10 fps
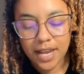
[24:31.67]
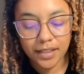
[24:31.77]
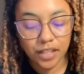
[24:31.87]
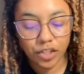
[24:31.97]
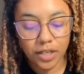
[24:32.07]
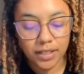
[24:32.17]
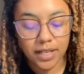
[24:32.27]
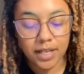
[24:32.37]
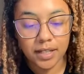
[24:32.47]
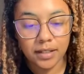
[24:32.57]
And this
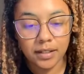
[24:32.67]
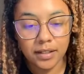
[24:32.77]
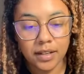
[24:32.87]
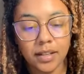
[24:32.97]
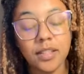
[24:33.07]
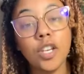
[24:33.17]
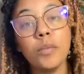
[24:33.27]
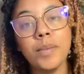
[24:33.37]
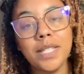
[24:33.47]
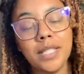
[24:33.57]
just in, the
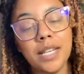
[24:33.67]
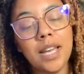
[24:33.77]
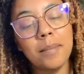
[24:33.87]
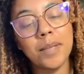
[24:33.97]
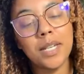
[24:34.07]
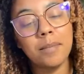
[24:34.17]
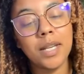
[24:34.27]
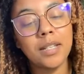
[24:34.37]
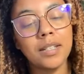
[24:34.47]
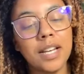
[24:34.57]
obesity epidemic